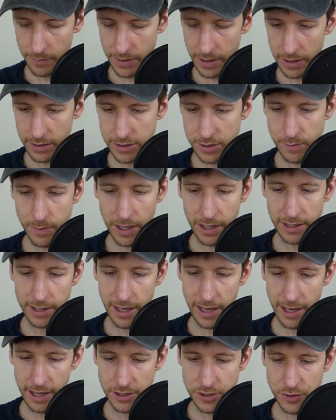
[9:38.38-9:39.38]
That is my
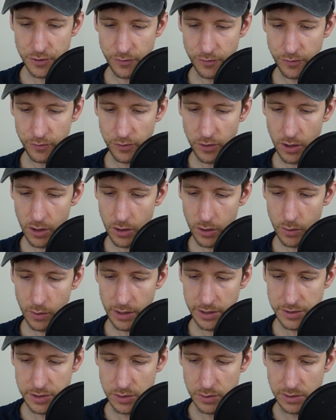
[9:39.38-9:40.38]
cash flow.
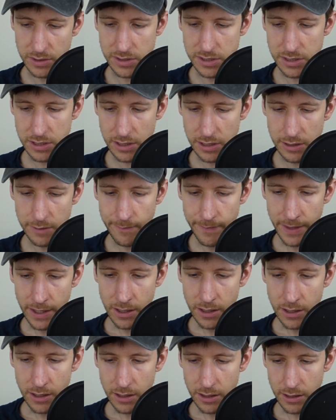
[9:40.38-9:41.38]
As you can see,
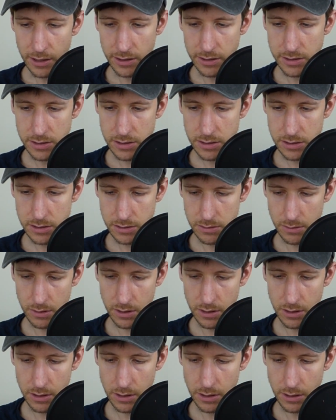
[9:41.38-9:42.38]
it's
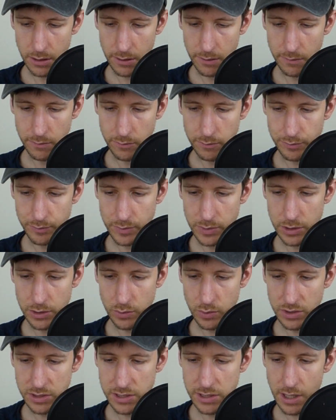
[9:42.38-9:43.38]

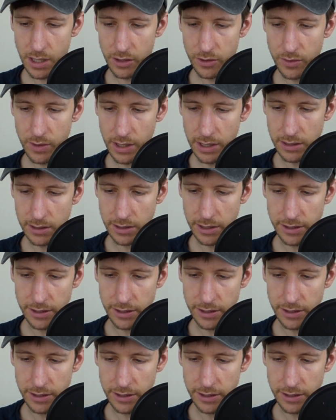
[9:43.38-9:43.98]
not great.